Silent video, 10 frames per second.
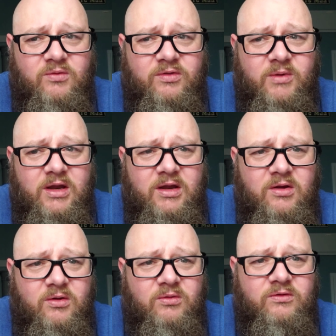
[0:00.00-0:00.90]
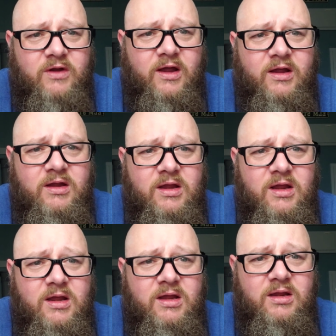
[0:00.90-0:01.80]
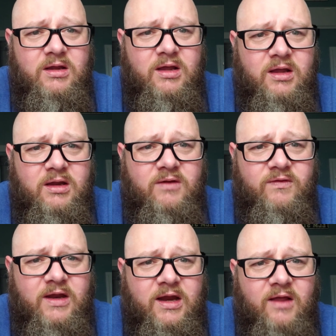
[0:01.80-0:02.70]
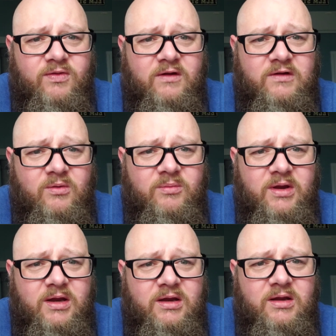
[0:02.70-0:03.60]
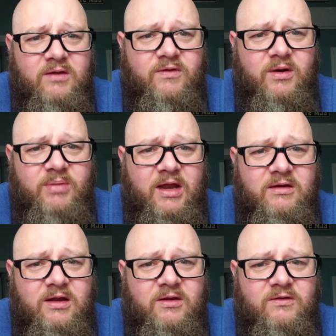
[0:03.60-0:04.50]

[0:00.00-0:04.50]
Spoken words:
with me who's, if he got this, it would be a very bad deal.